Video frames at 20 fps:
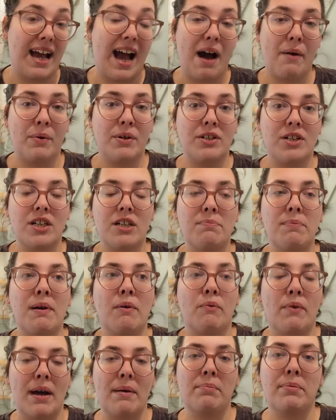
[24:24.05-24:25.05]
I would just be
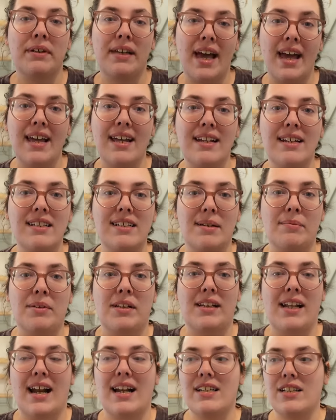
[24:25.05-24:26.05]
replicating
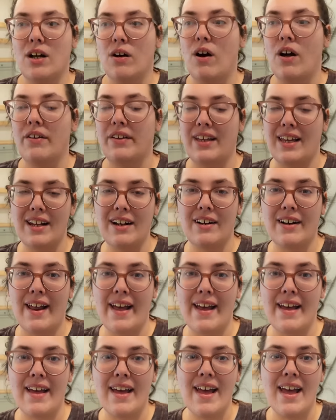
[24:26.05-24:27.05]
something that I saw on the
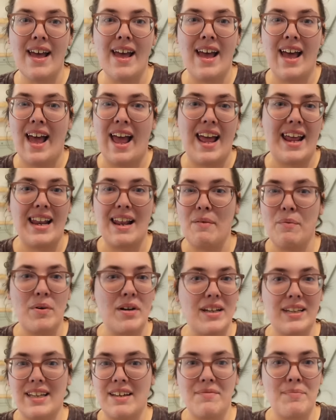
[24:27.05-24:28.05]
internet and it
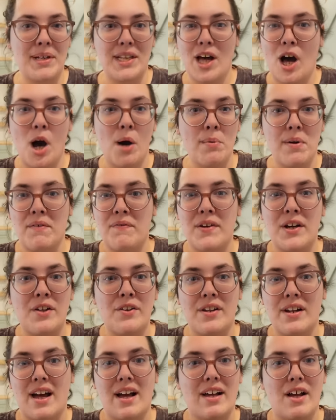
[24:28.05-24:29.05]
wouldn't give me the homey feel
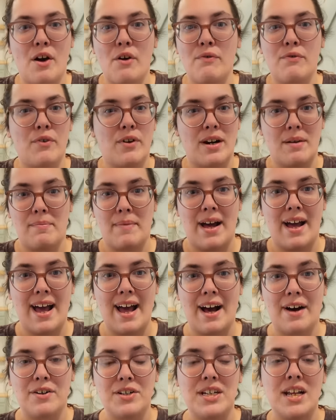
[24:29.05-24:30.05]
that I go for in my
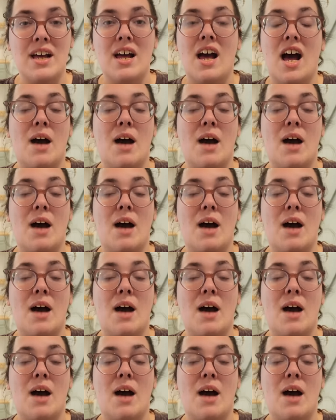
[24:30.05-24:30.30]
house.